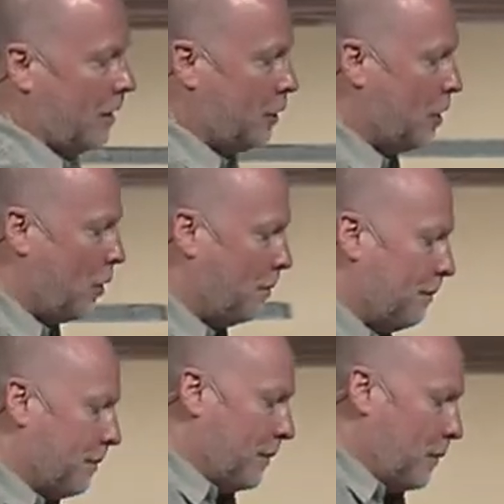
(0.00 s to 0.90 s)
You know,
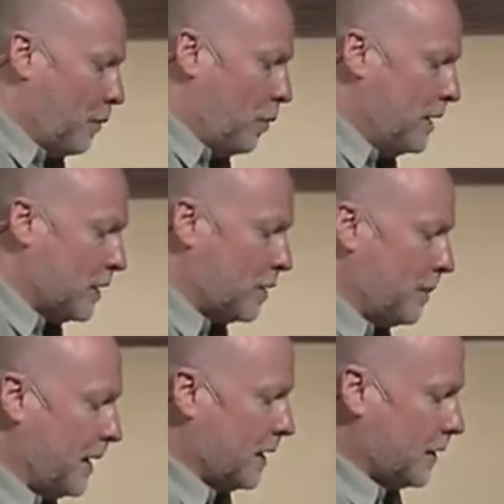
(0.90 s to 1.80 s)
we just
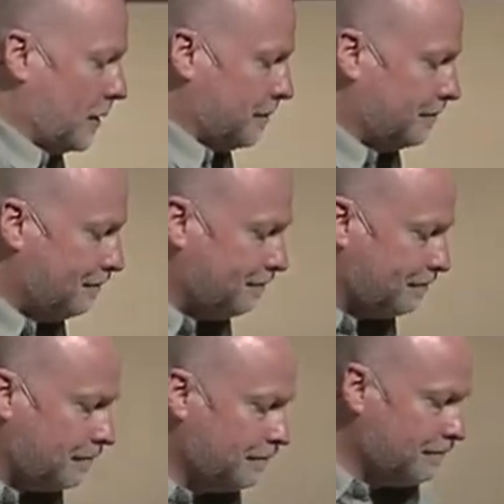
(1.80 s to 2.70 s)
spent,
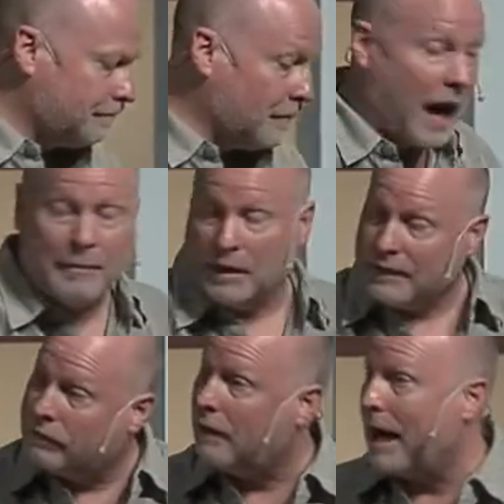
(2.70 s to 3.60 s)
I
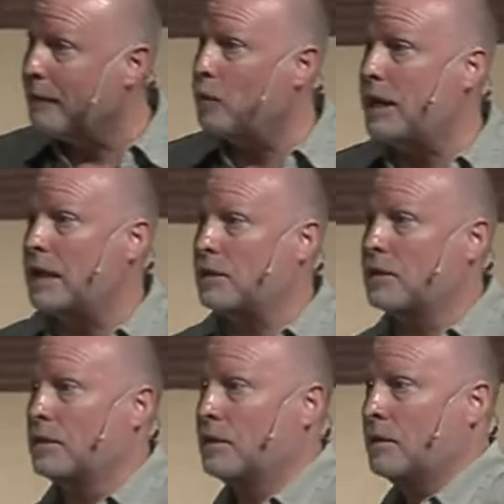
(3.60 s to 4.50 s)
believe, 5
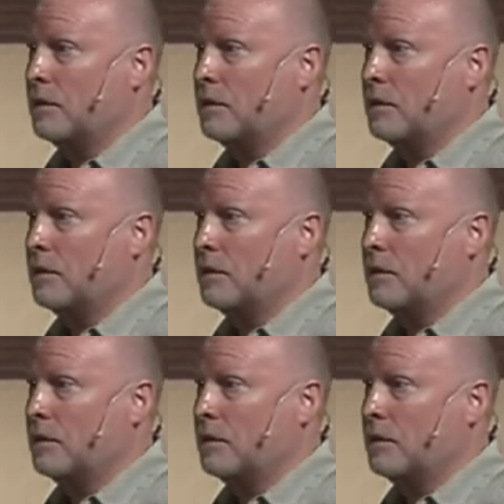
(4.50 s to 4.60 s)
weeks